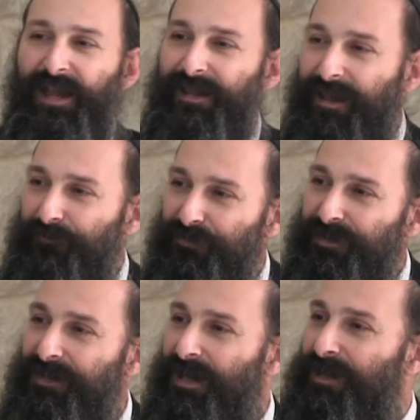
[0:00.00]
And
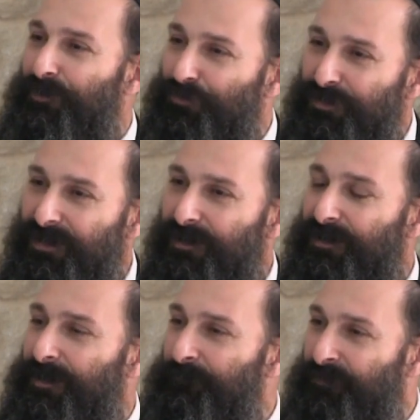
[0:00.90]
every day he would
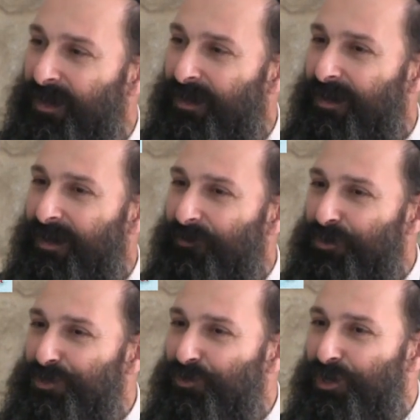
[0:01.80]
tell him
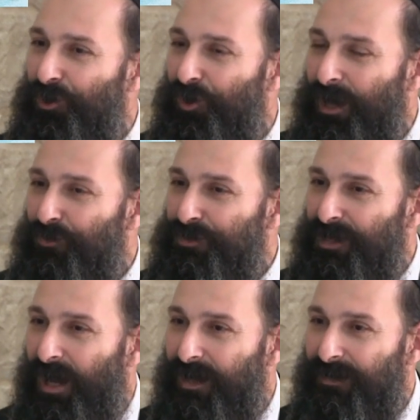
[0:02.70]
what's going on
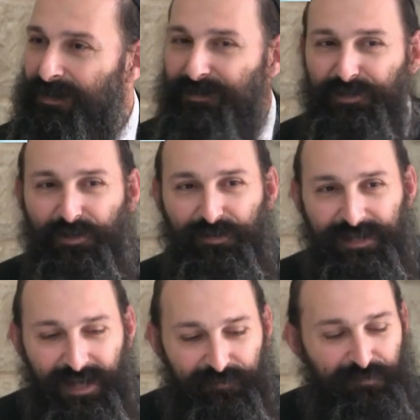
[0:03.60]
outside. And, you know,
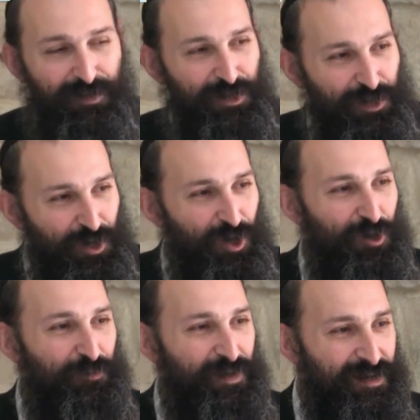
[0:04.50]
it gave him a lot of
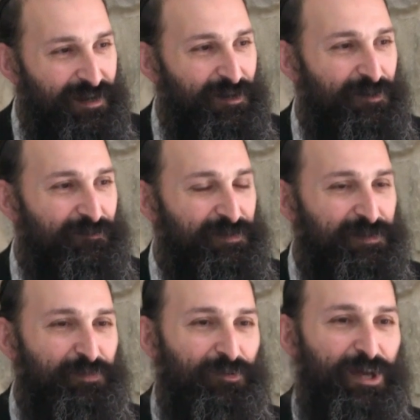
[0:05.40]
hope and a lot of
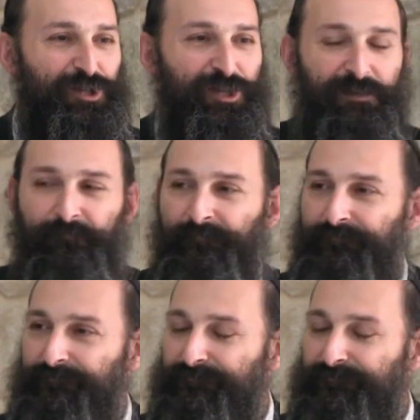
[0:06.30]
inspiration.